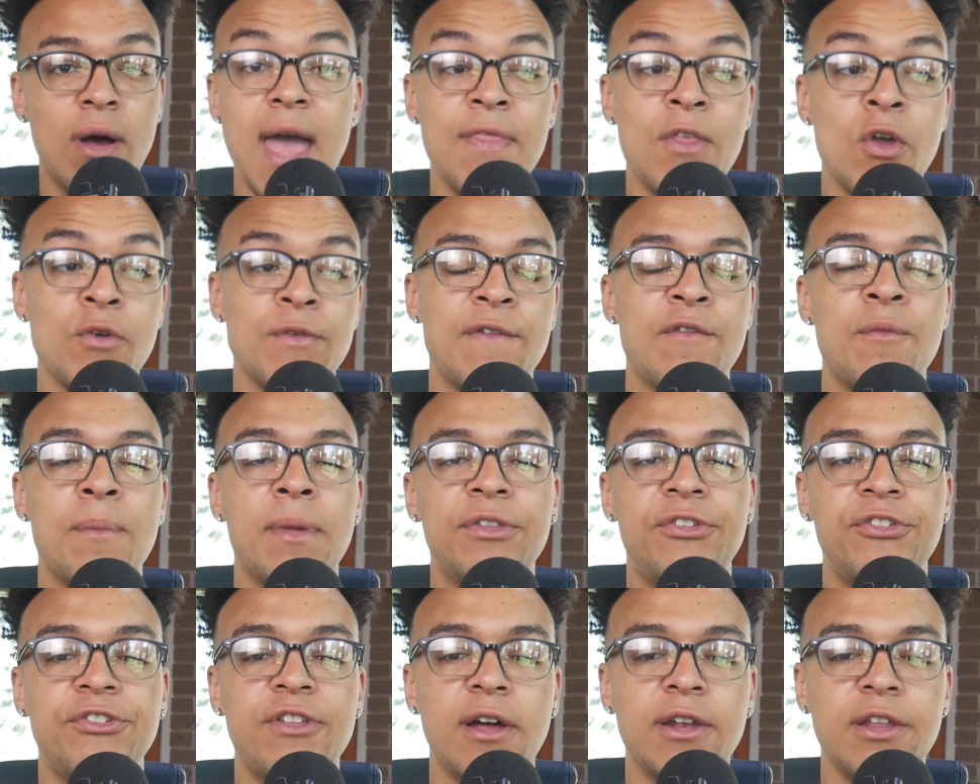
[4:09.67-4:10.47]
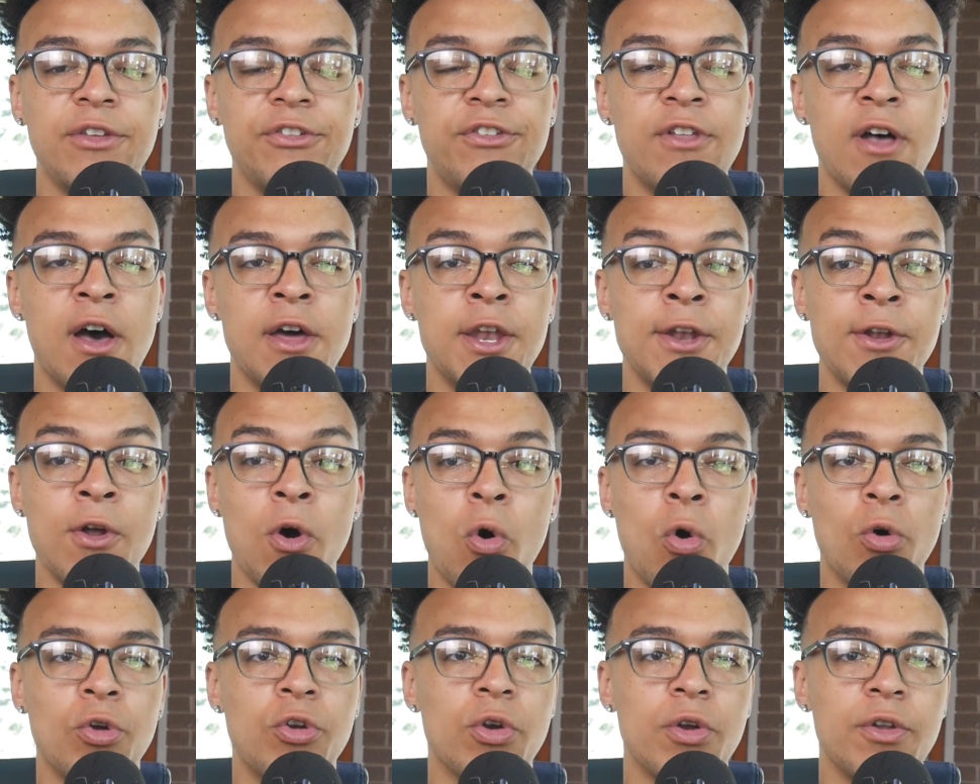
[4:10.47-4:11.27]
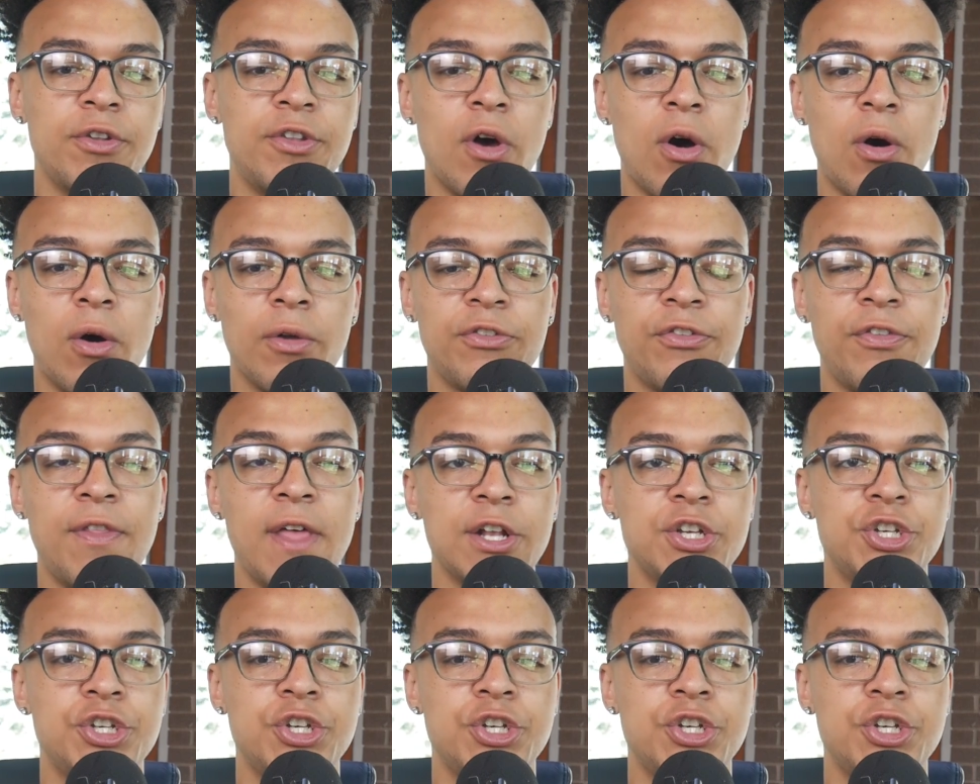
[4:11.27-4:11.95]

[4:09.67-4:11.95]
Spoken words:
And there have even been studies done in older adults that